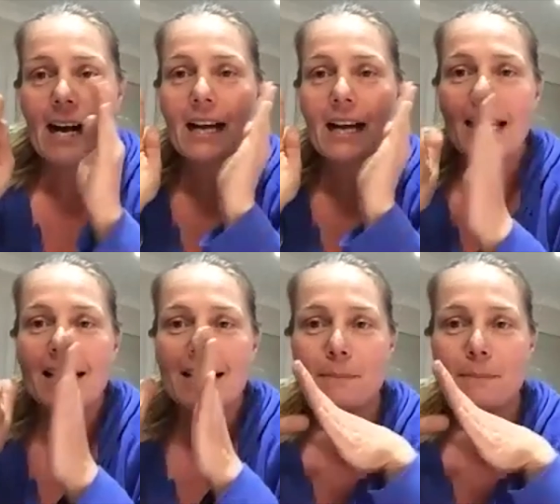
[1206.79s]
I
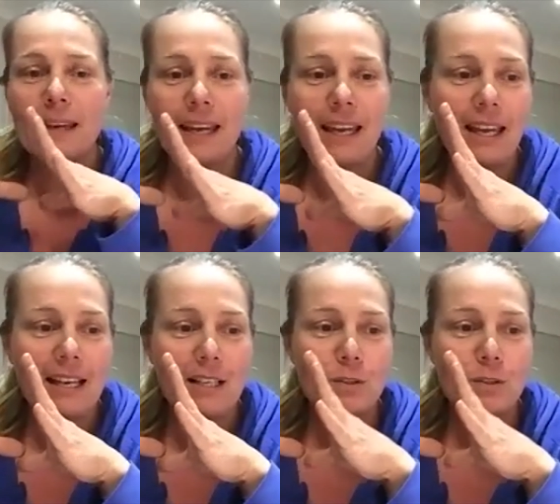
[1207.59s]
like to
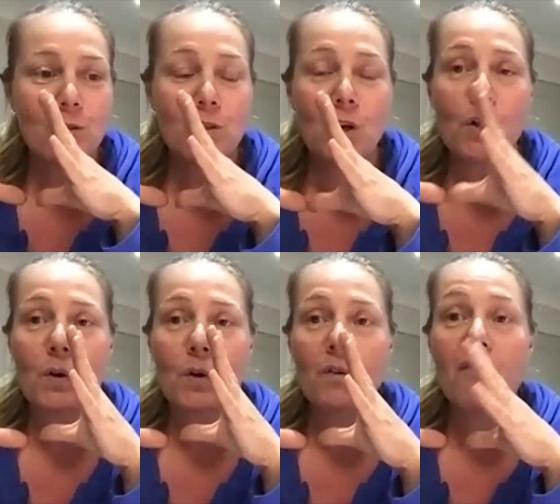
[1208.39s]
be
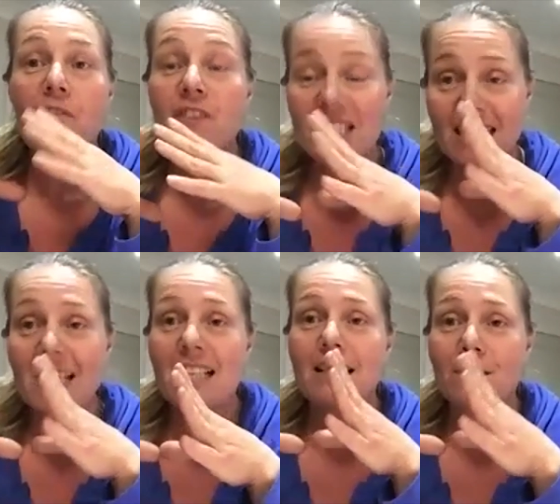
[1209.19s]
so
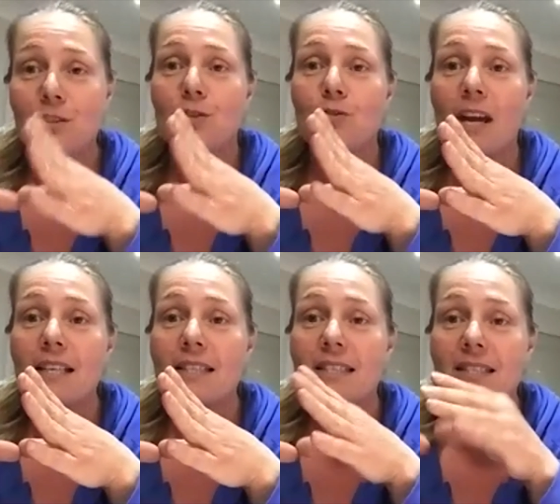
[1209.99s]
physically
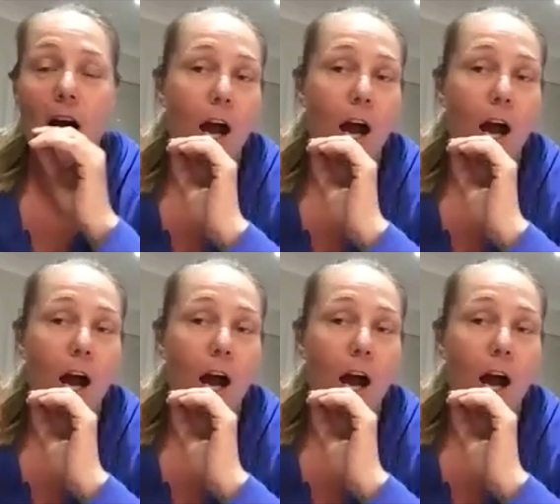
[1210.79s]
stressed,